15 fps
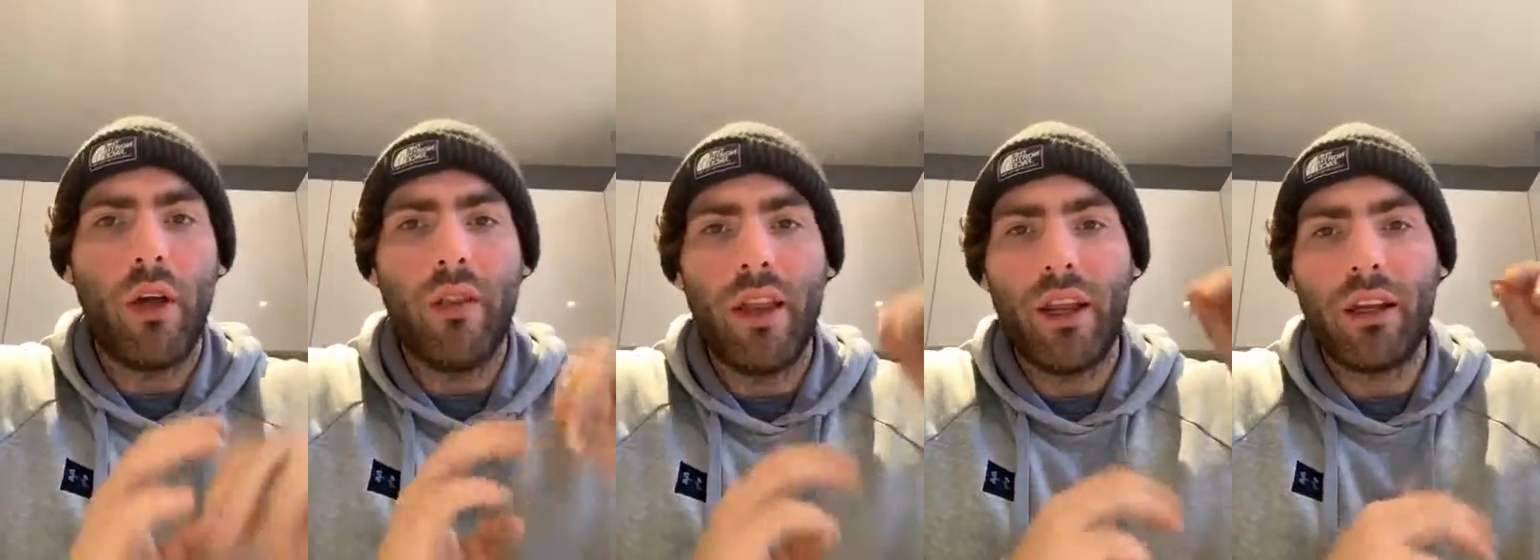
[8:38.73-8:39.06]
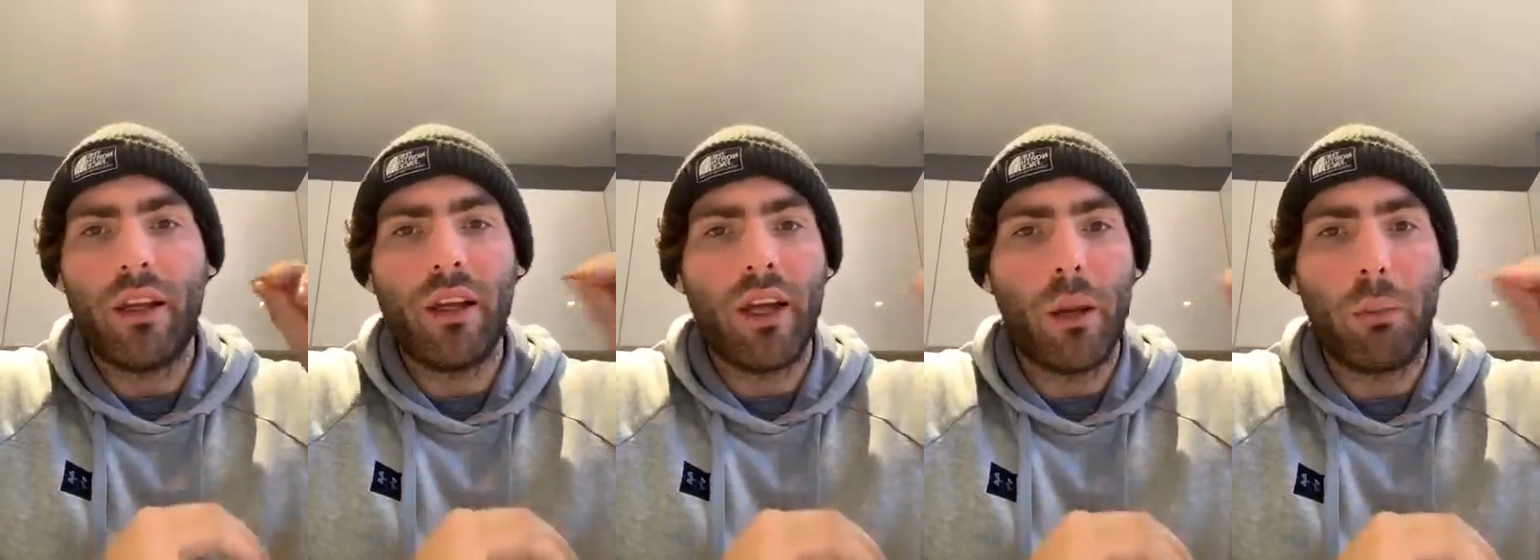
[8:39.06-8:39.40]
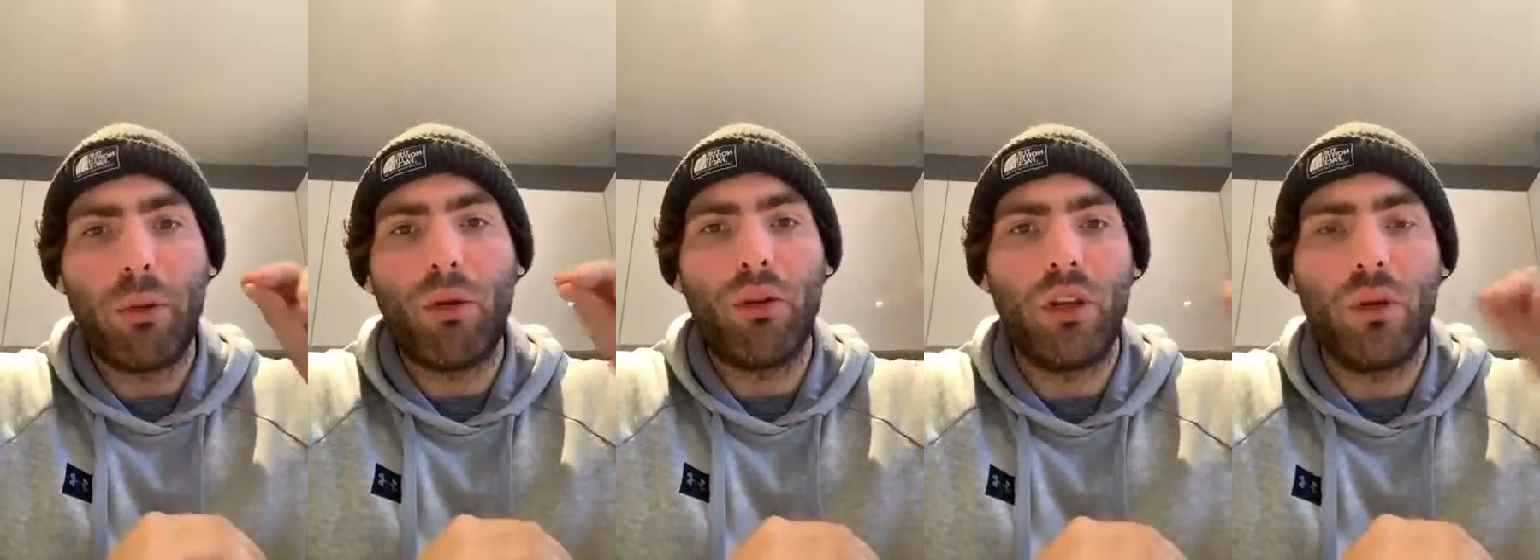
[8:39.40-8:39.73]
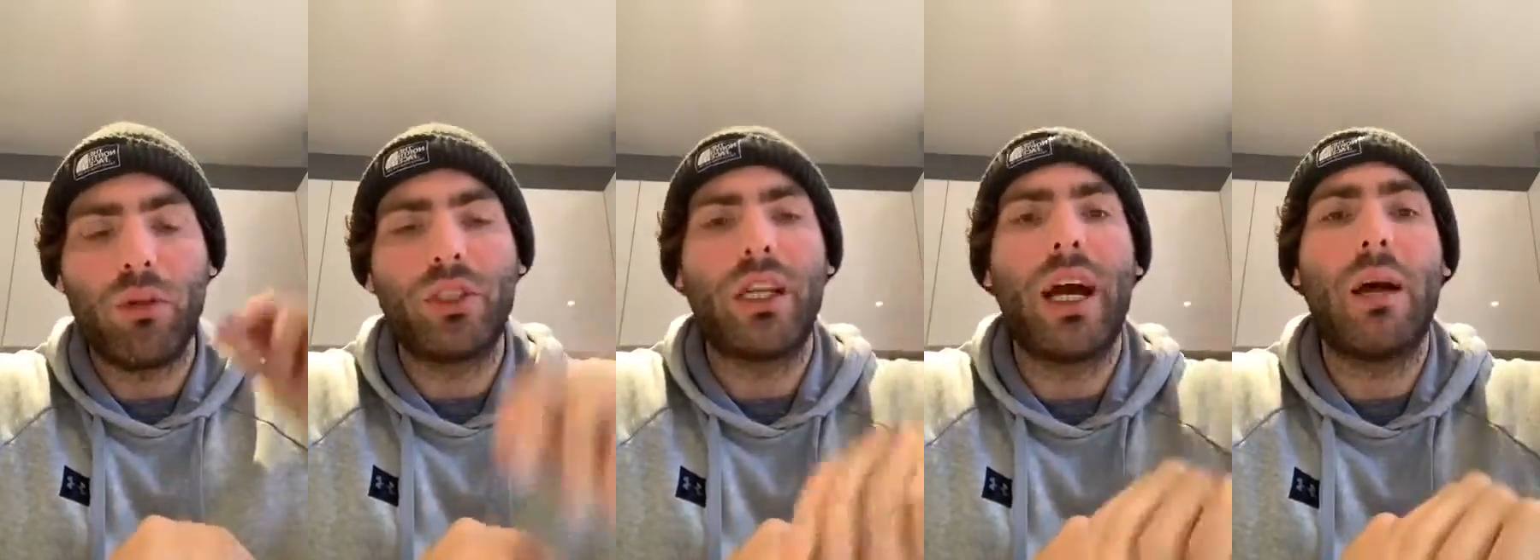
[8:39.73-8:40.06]
and then I can kind of plug
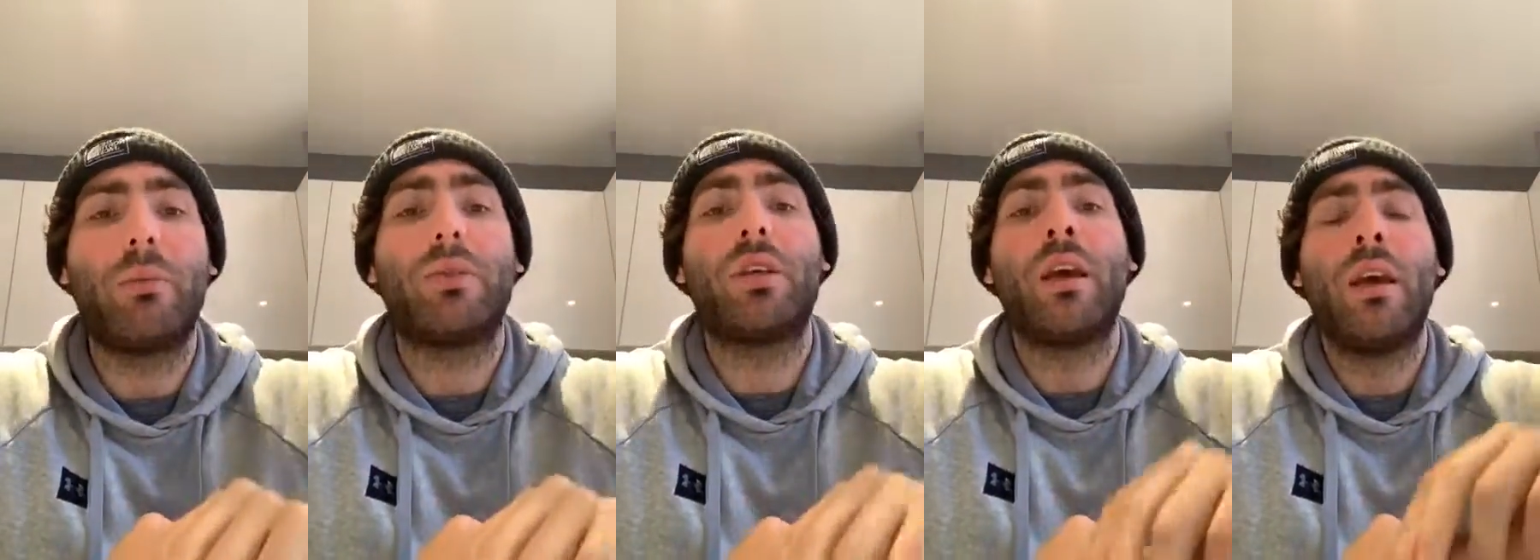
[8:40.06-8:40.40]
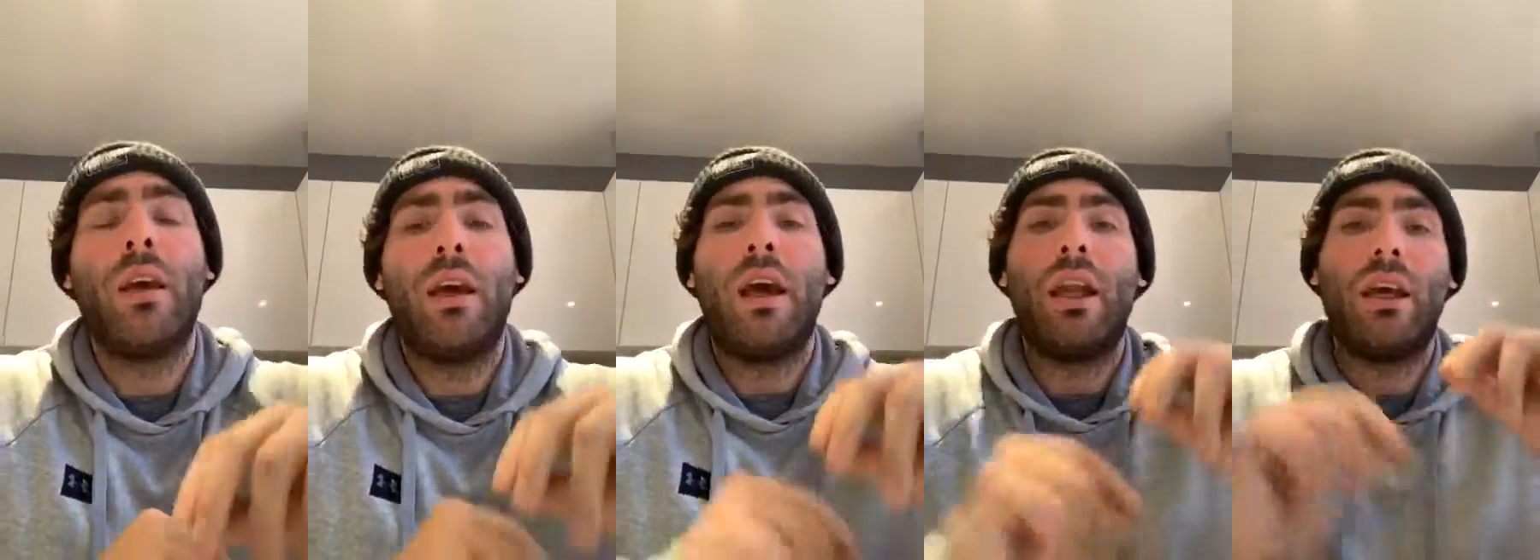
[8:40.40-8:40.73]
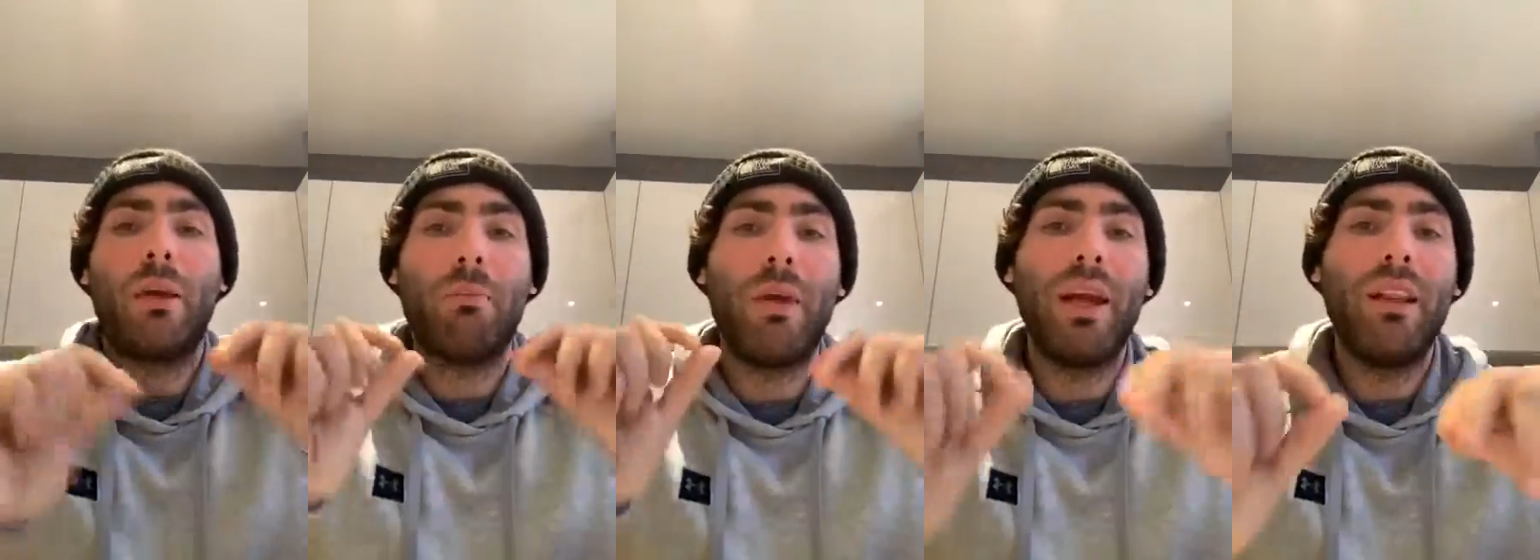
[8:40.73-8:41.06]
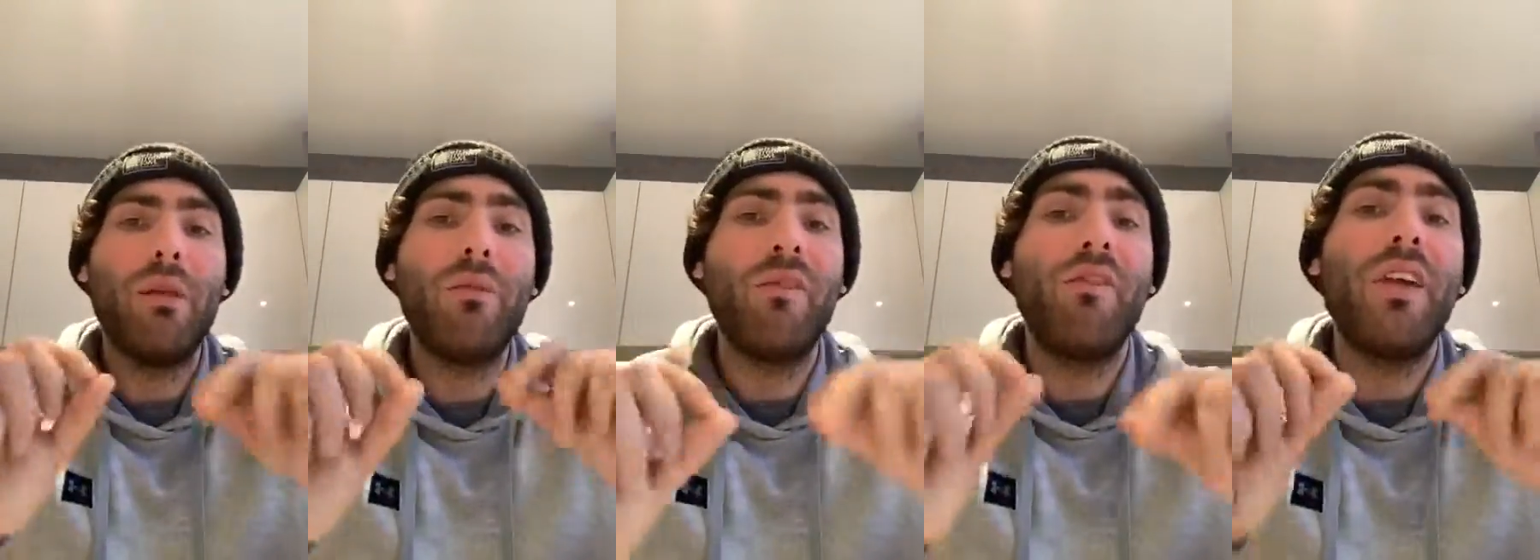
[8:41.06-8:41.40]
those gaps, and I can make
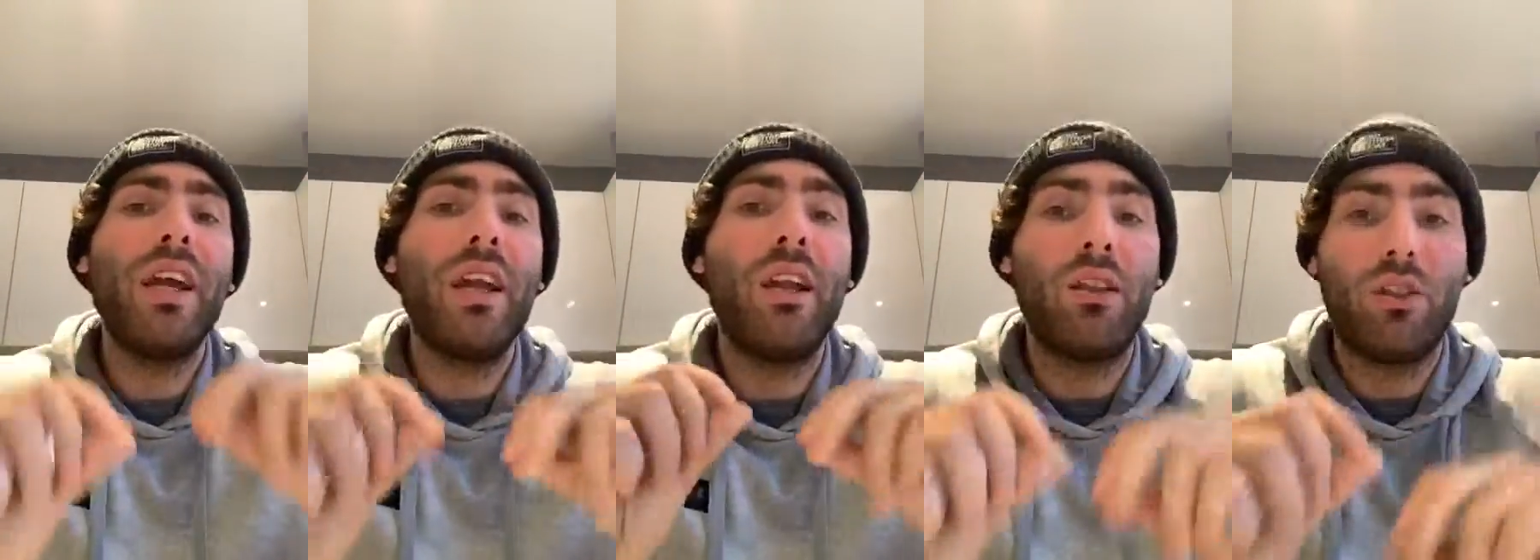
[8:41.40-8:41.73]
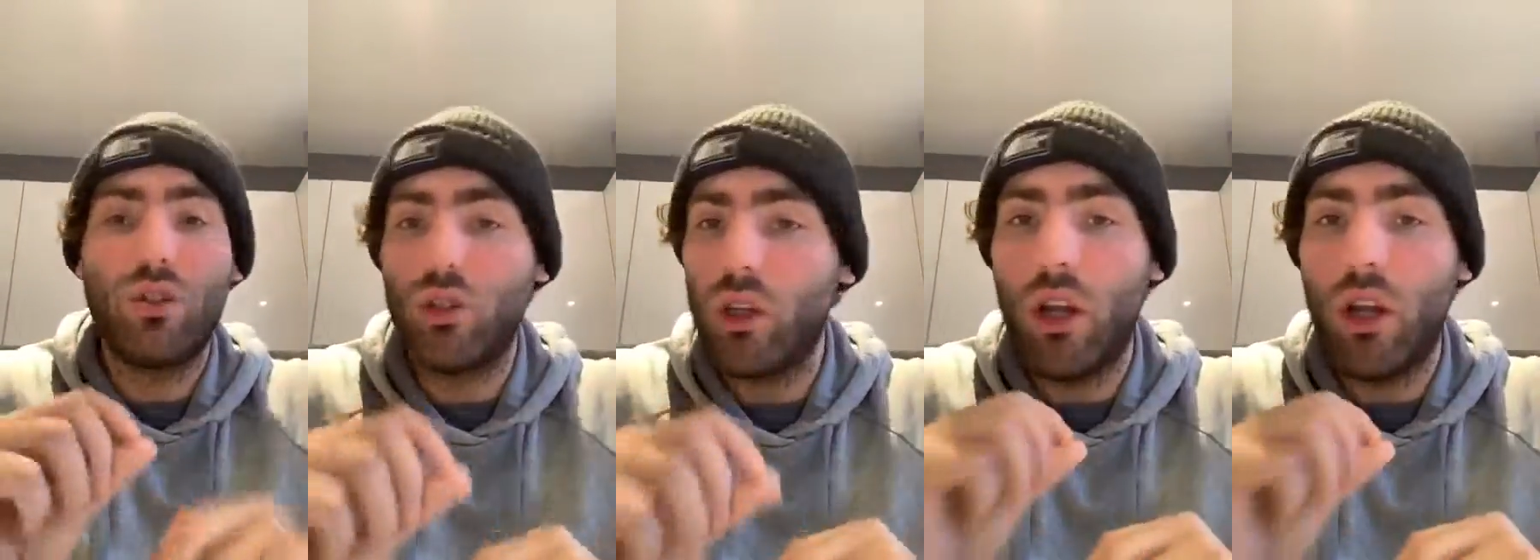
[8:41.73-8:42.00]
them feel a